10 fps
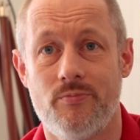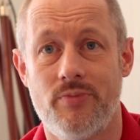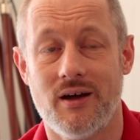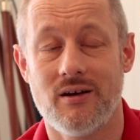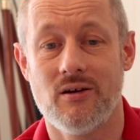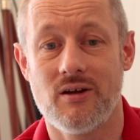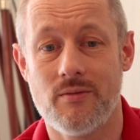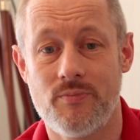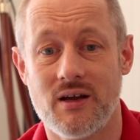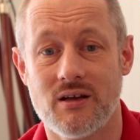but
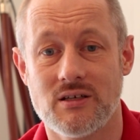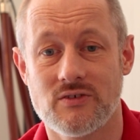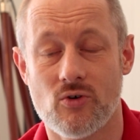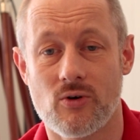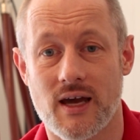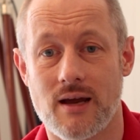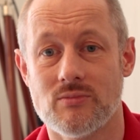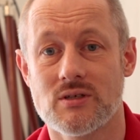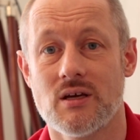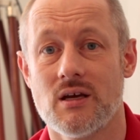in PS4
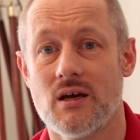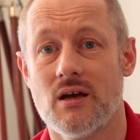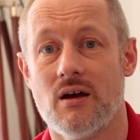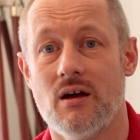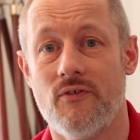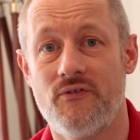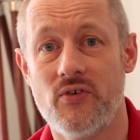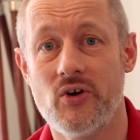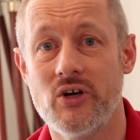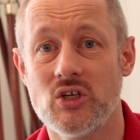games, at
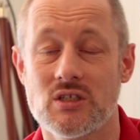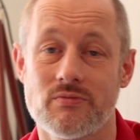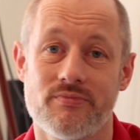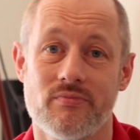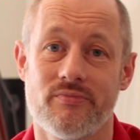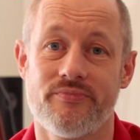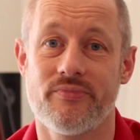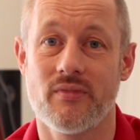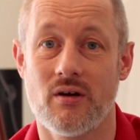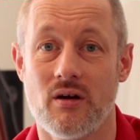first
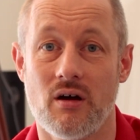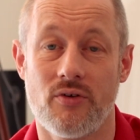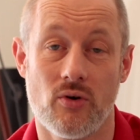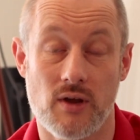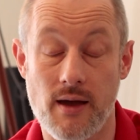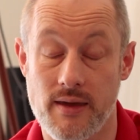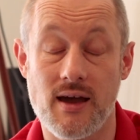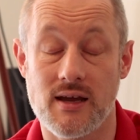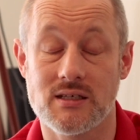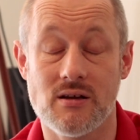I thought, yeah,
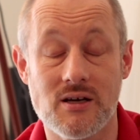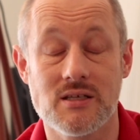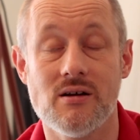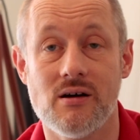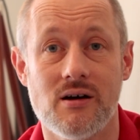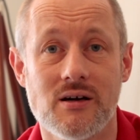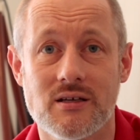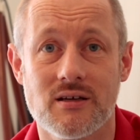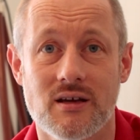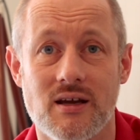it's nice and hard.
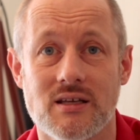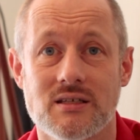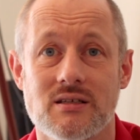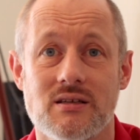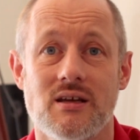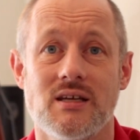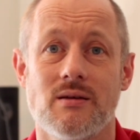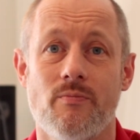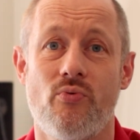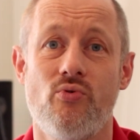It's
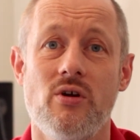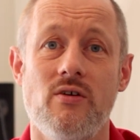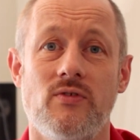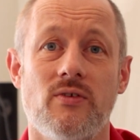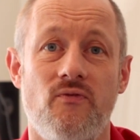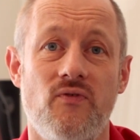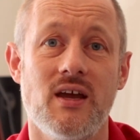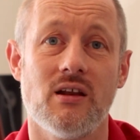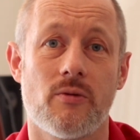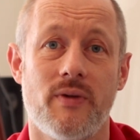improved the
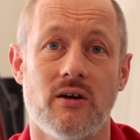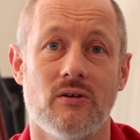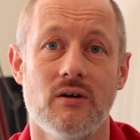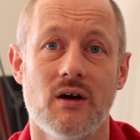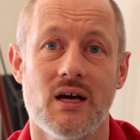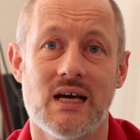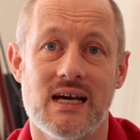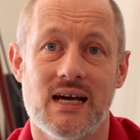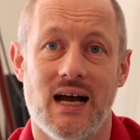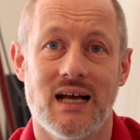feel of the pedal.
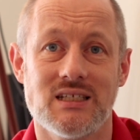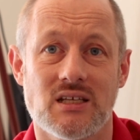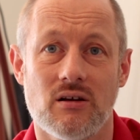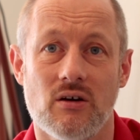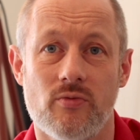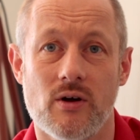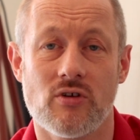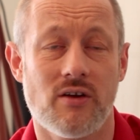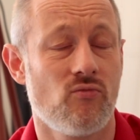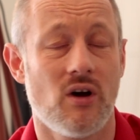Has it done a lot for my
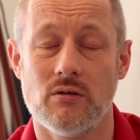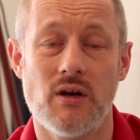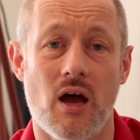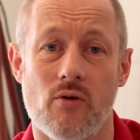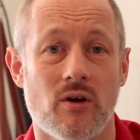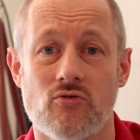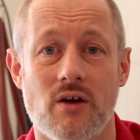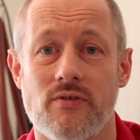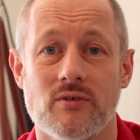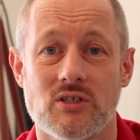driving? Well, no, my
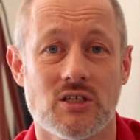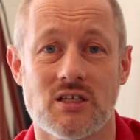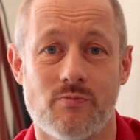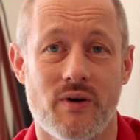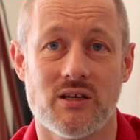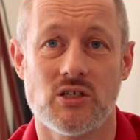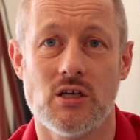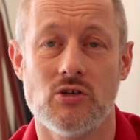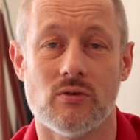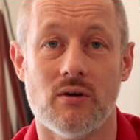driving was just as bad as
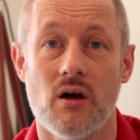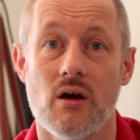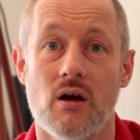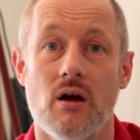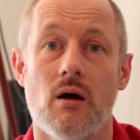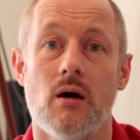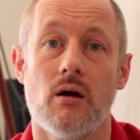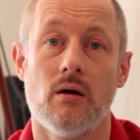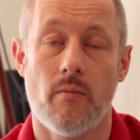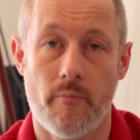usual.
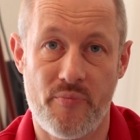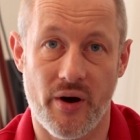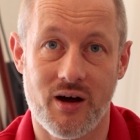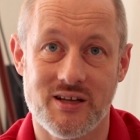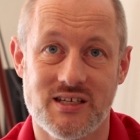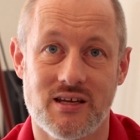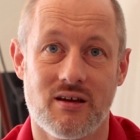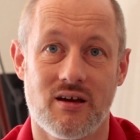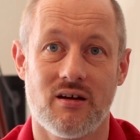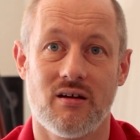But
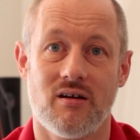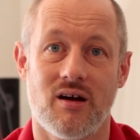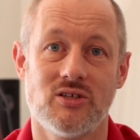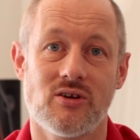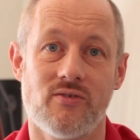I took